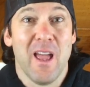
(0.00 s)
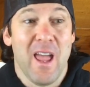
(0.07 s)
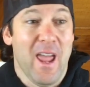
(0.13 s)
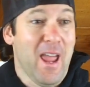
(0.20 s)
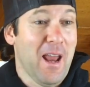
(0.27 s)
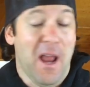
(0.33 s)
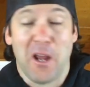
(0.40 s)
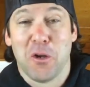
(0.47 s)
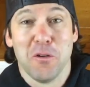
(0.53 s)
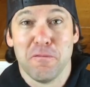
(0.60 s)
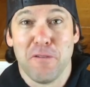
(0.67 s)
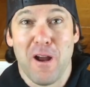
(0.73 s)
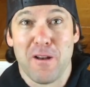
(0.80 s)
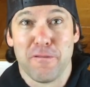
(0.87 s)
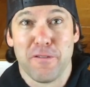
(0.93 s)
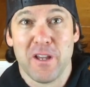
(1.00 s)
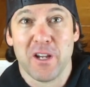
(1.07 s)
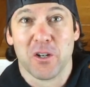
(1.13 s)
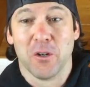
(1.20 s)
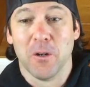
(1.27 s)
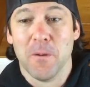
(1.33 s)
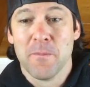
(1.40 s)
and I couldn't find a
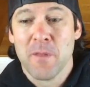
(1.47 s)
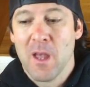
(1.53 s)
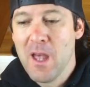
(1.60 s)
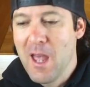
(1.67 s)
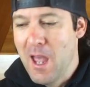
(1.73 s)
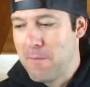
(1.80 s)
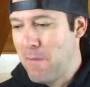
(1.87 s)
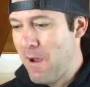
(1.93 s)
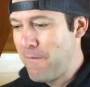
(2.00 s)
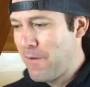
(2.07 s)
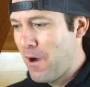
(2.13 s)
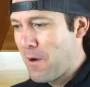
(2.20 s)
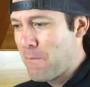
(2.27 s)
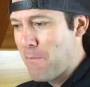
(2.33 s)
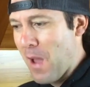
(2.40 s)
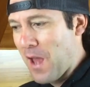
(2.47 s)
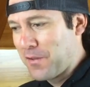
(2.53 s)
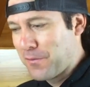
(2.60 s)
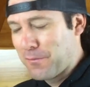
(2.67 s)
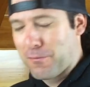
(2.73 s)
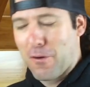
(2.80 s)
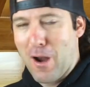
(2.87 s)
vehicle. And my very
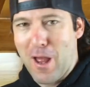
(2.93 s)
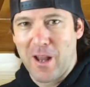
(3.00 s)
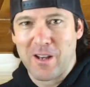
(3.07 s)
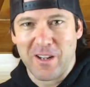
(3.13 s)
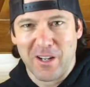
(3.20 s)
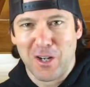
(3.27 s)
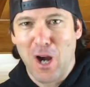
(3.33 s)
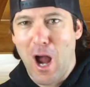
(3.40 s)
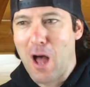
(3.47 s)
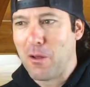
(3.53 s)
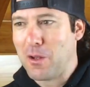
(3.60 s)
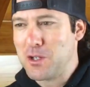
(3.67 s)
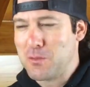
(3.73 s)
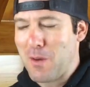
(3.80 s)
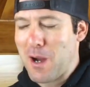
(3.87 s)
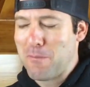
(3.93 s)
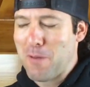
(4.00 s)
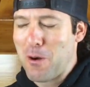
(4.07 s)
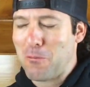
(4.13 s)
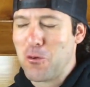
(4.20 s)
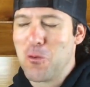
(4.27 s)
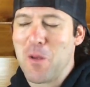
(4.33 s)
best friend in college, my
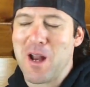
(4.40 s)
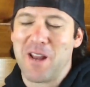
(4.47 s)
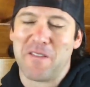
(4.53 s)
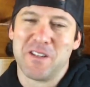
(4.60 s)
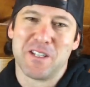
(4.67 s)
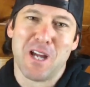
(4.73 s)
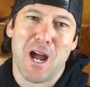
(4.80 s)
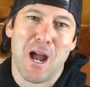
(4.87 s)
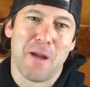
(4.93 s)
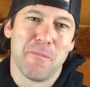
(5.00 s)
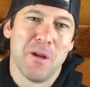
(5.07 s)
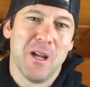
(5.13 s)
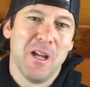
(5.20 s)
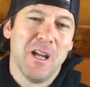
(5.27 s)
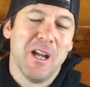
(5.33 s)
roommate at the time,